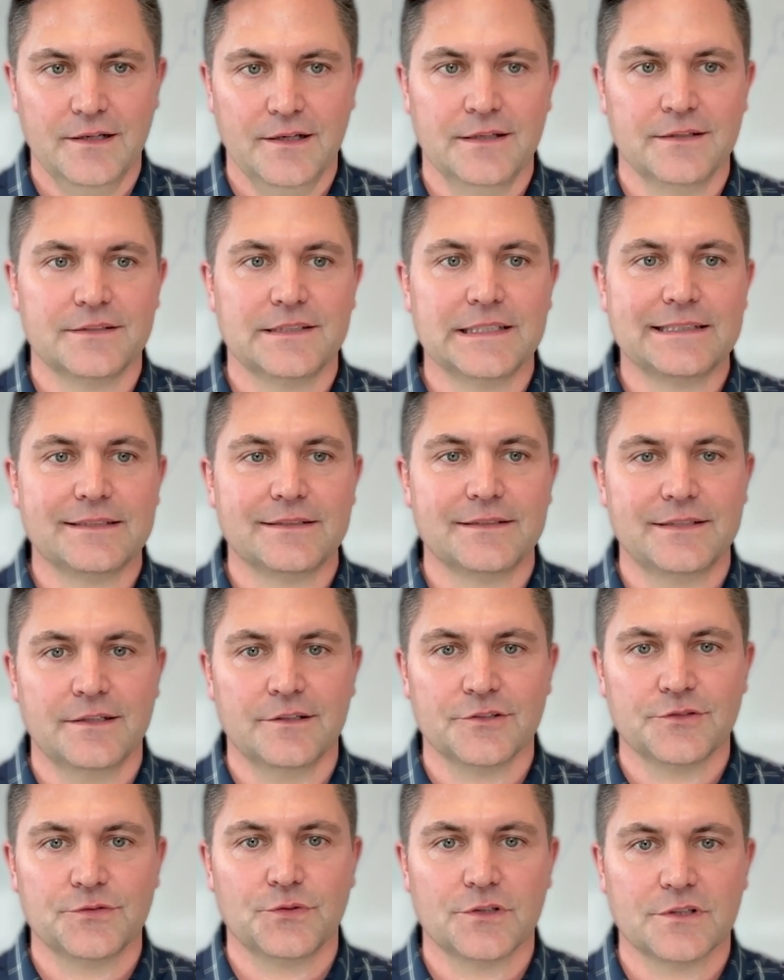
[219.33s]
is that
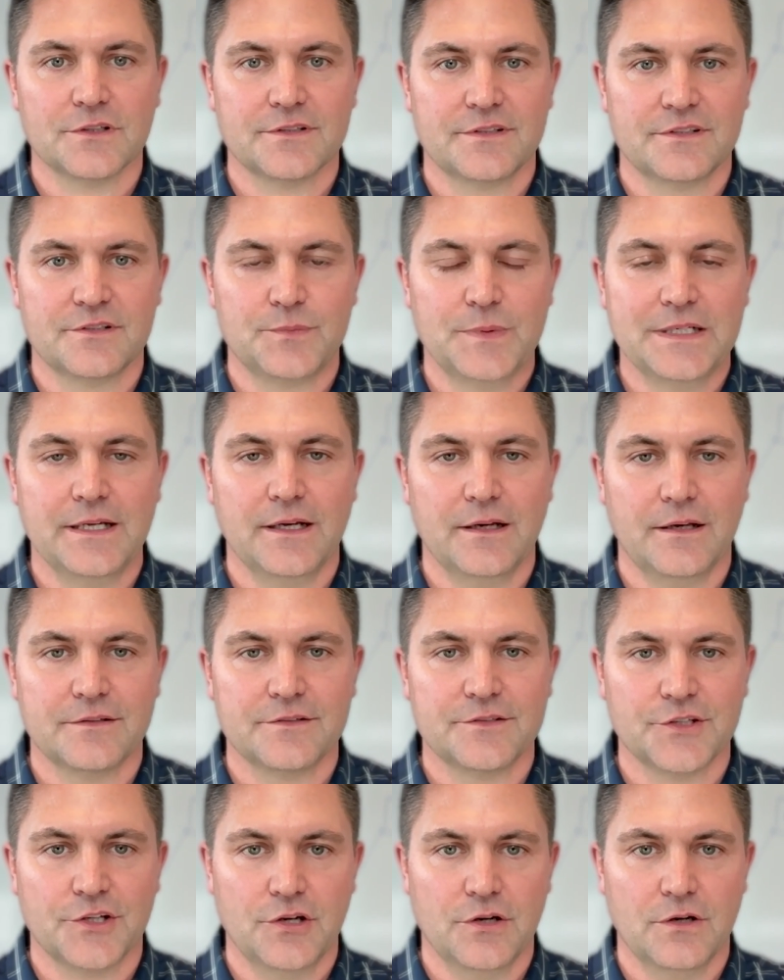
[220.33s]
Salesforce has been taking
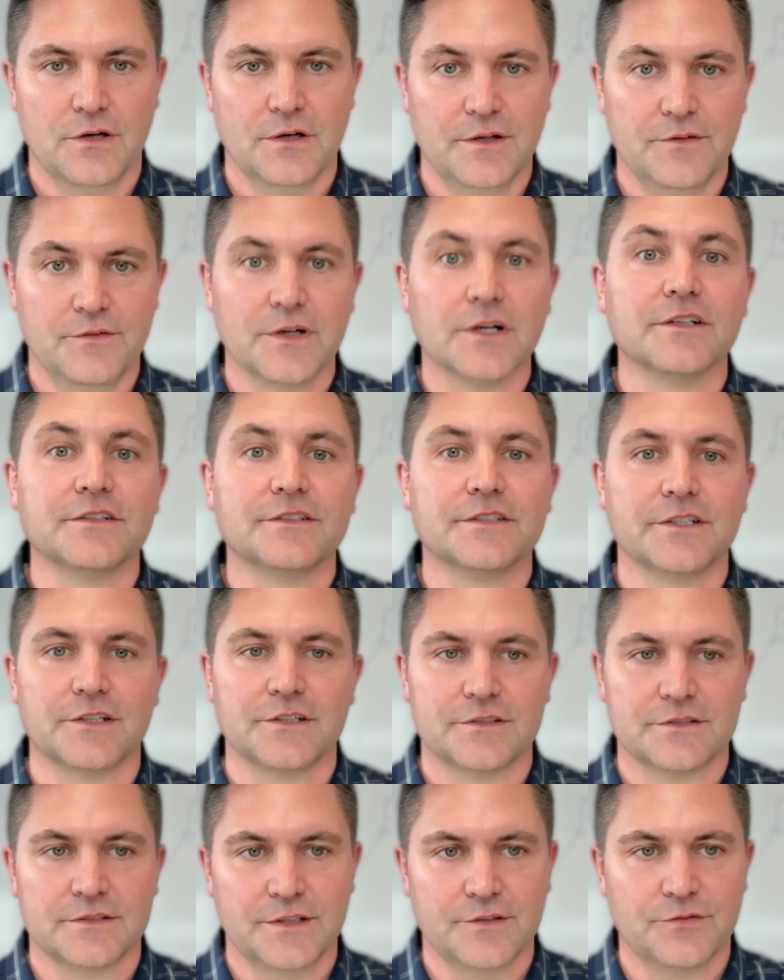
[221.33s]
security very
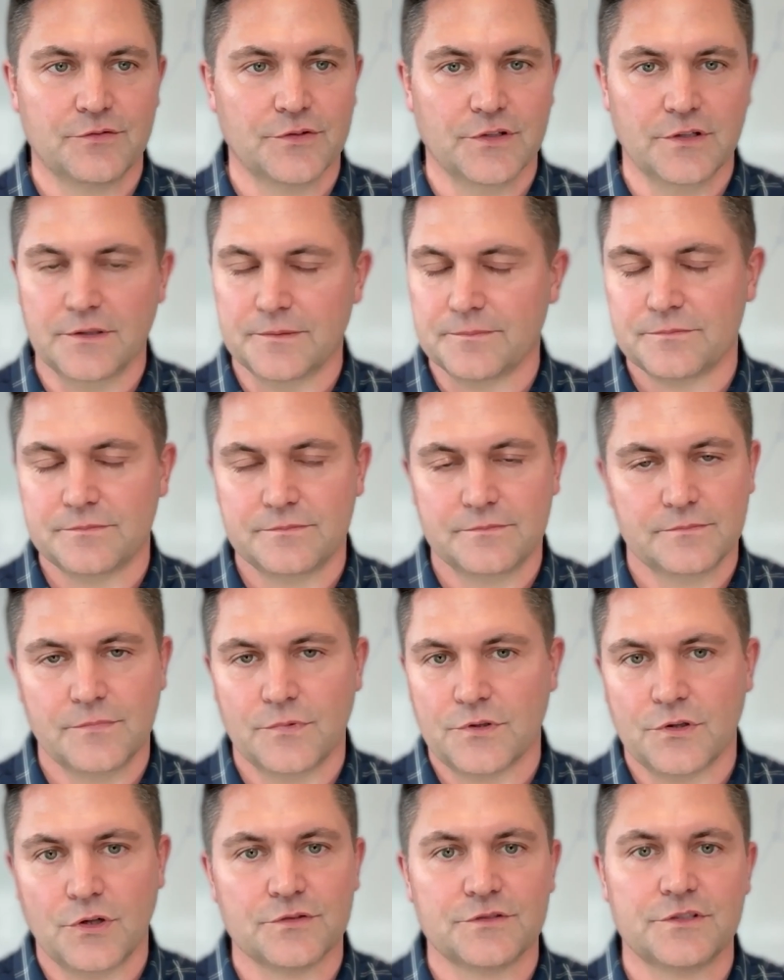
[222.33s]
seriously for
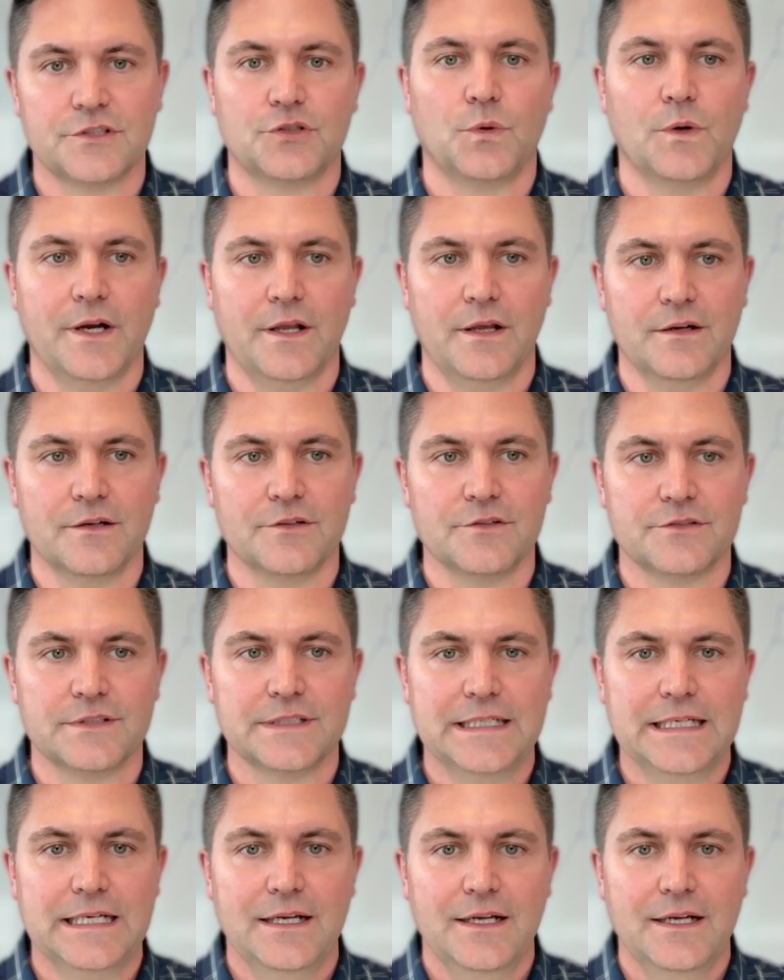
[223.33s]
close to 20 years.